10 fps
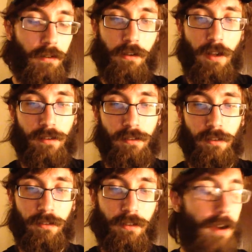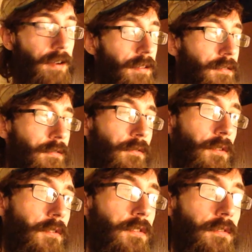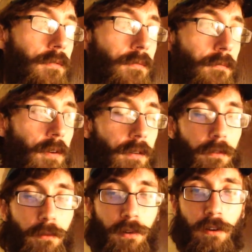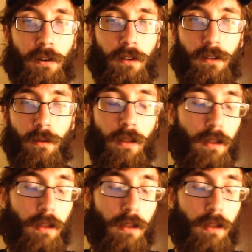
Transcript: the classic size version, whatever you want to call it.